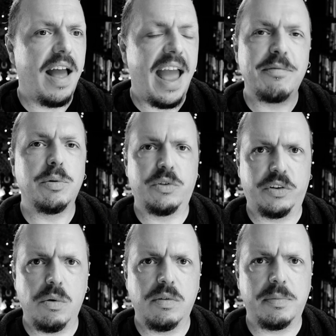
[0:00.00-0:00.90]
everyone
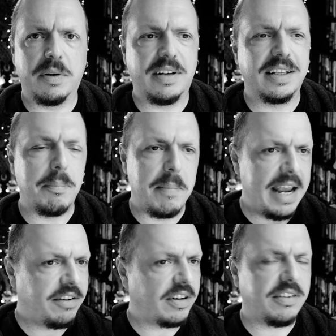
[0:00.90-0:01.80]
stole from it. Like, The
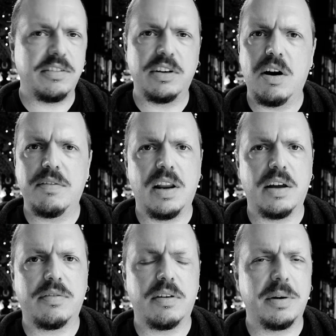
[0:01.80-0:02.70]
Matrix has an awful
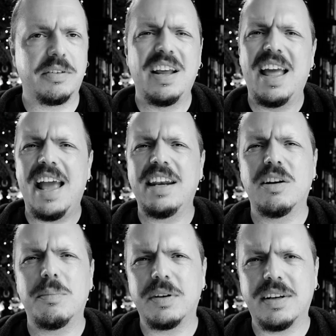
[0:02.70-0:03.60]
lot from it, any
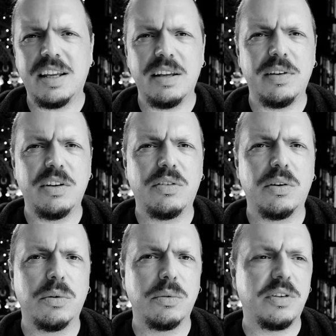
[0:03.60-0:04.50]
number of TV
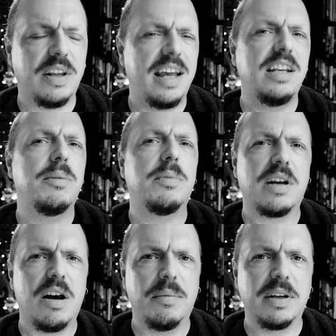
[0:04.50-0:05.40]
shows, any number of
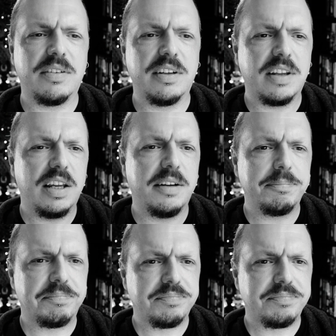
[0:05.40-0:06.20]
comics, and it's kind